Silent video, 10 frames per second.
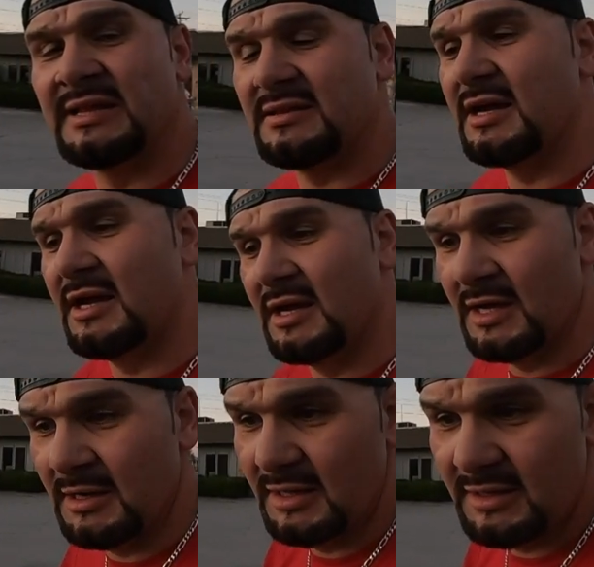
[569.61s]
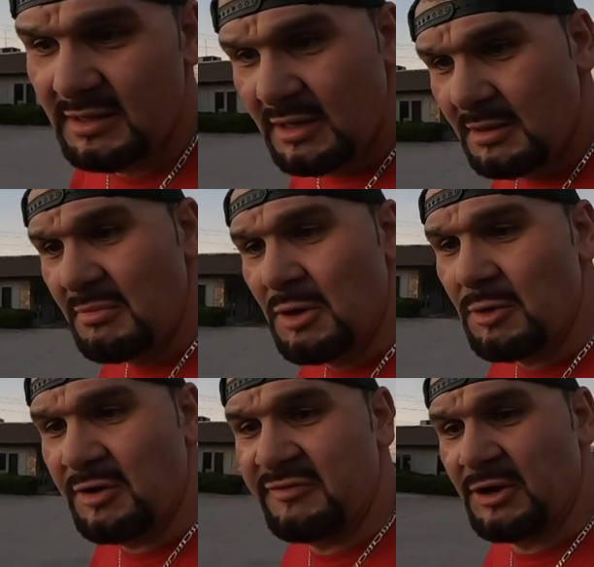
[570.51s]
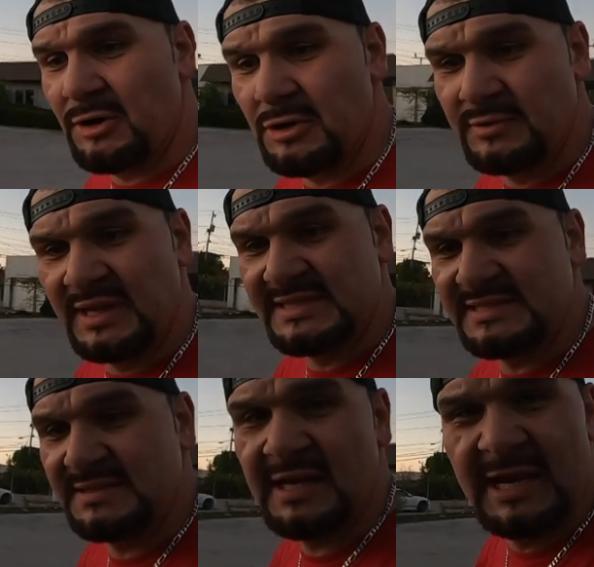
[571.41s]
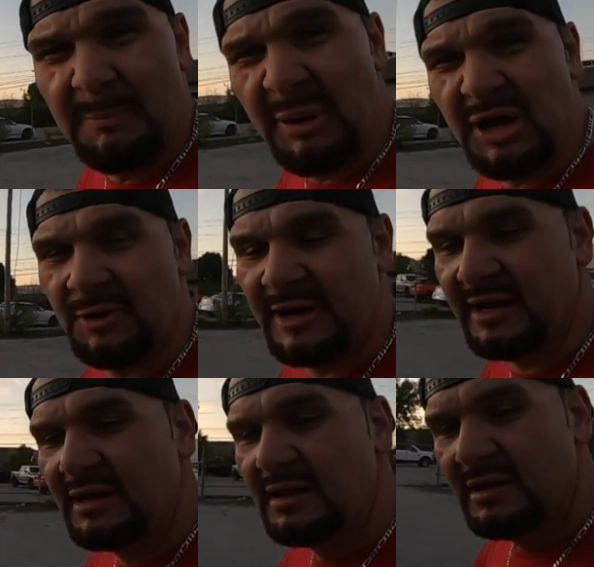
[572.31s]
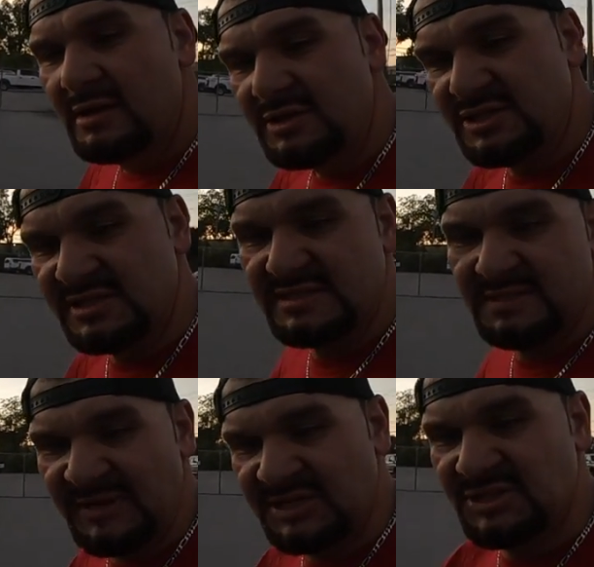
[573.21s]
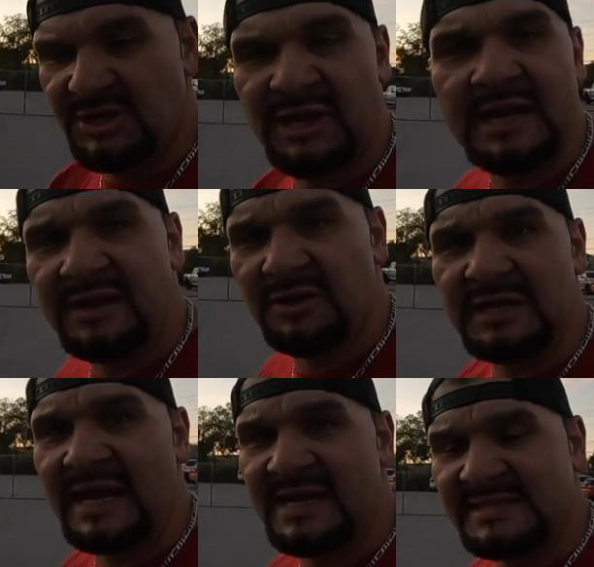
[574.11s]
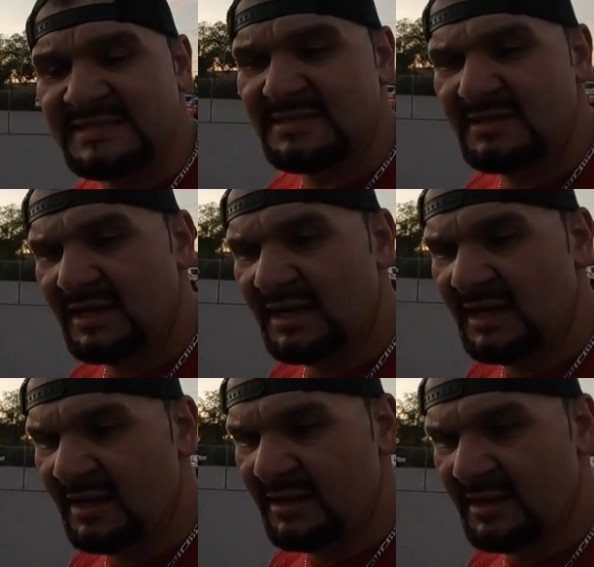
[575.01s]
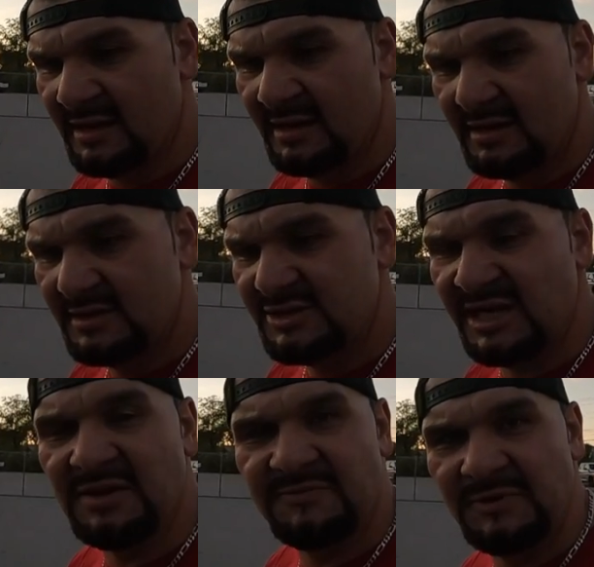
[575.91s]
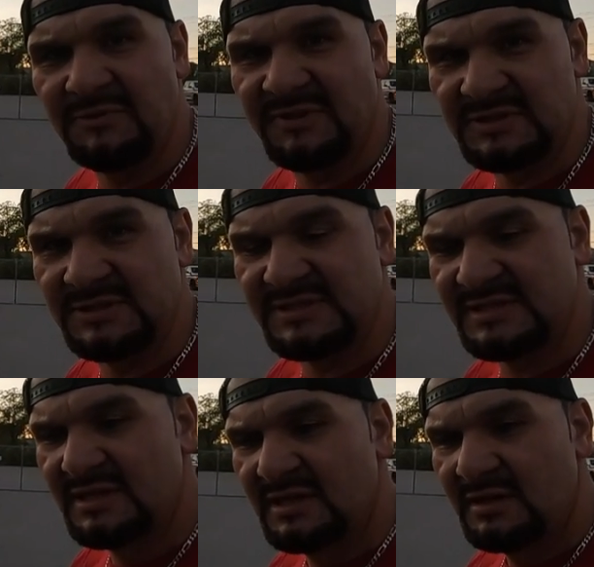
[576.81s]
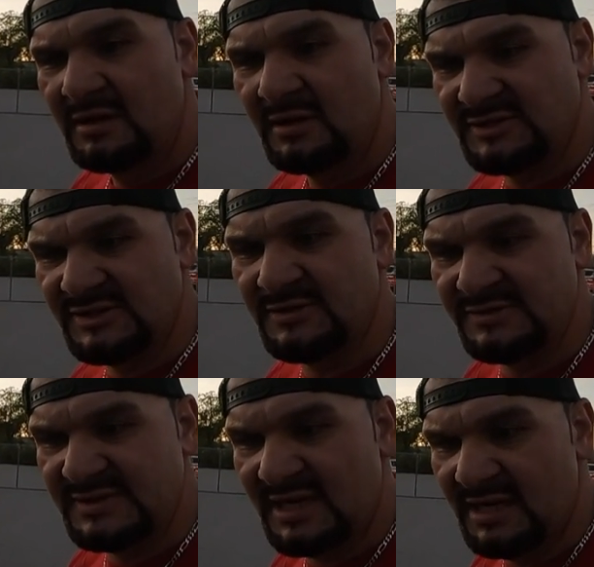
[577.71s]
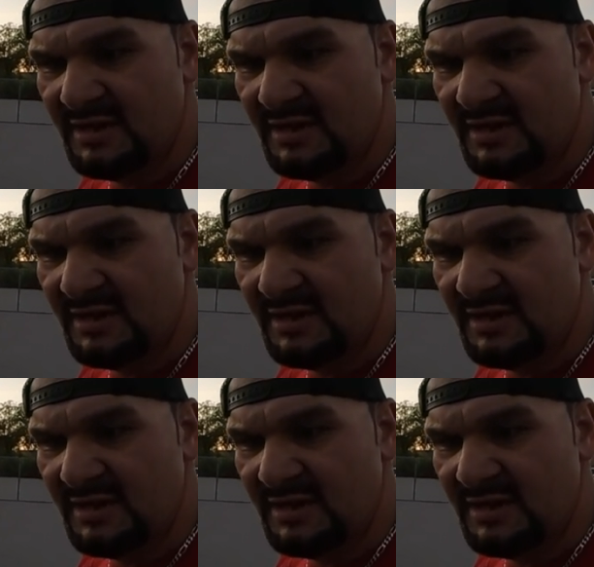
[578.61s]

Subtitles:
with a mower of your own that's kind of puttering. Just make sure you're getting good gas and check your fuel filters, because those,